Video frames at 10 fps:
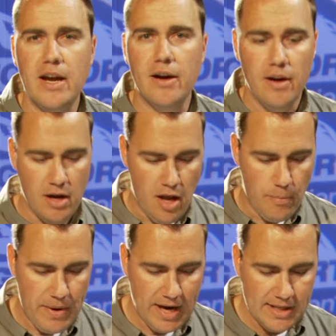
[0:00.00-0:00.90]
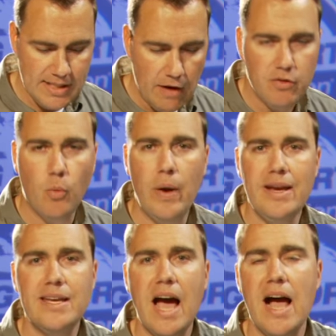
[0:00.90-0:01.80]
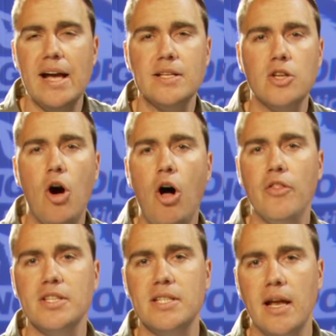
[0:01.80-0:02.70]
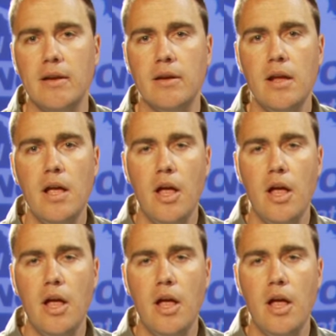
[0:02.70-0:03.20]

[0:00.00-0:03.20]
here, because if the wind dies all of a sudden,